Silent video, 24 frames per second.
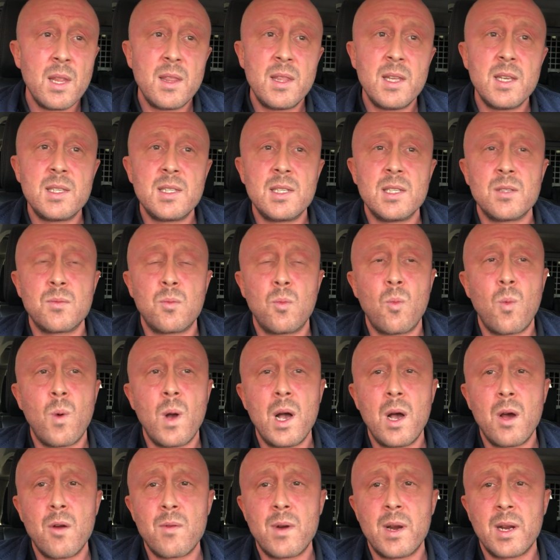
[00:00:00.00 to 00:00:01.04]
This is
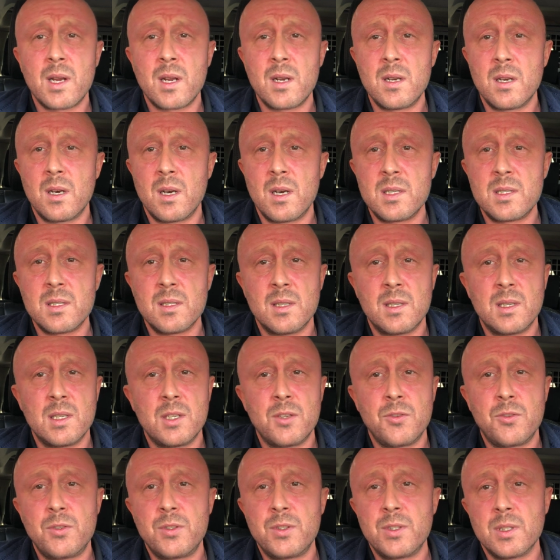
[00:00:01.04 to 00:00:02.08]
well recognized in the
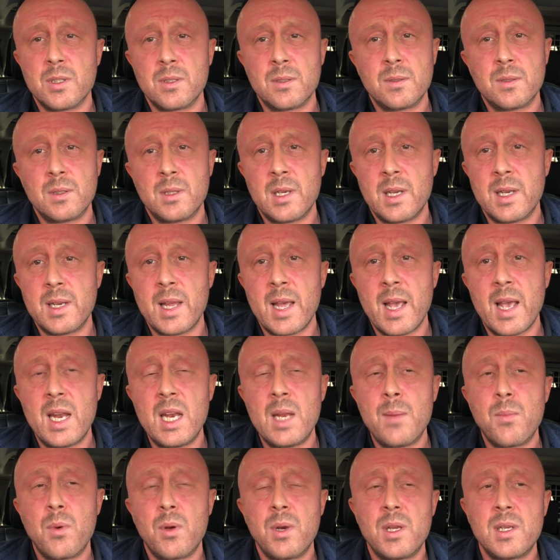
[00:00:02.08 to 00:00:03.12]
literature, and
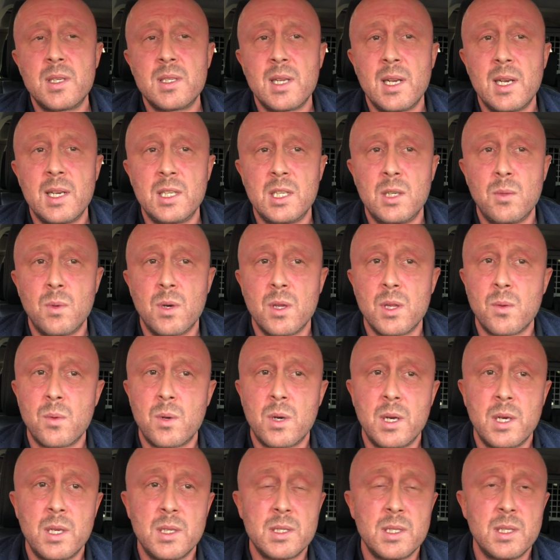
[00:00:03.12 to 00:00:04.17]
anybody telling you
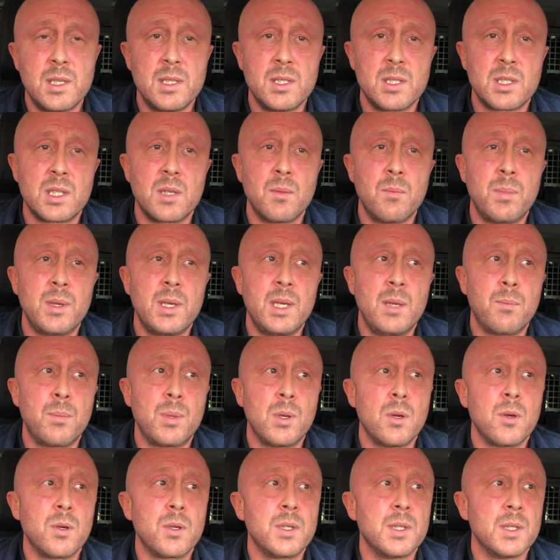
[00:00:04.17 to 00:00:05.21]
otherwise is a complete
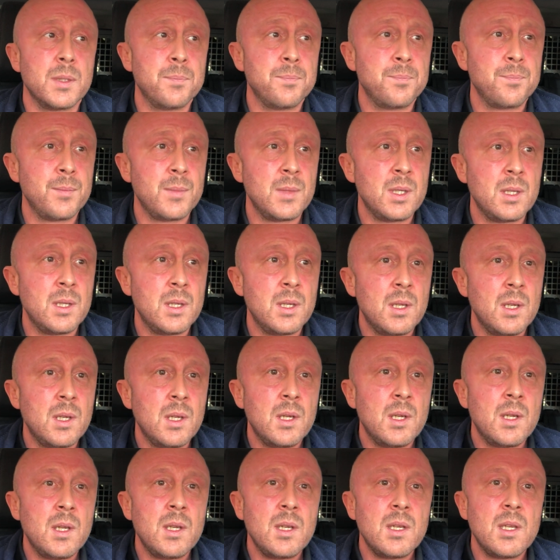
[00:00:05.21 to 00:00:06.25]
plonker.
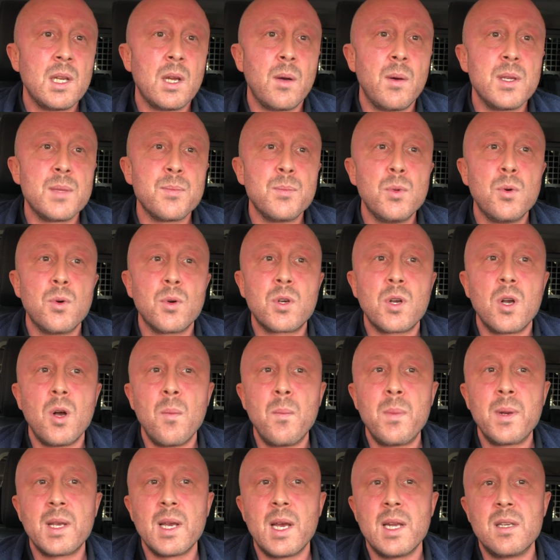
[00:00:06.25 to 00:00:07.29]
Now, it's more
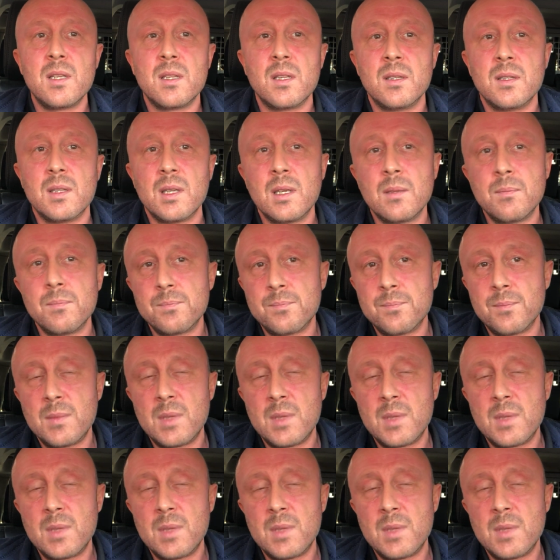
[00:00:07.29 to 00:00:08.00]
complicated than that.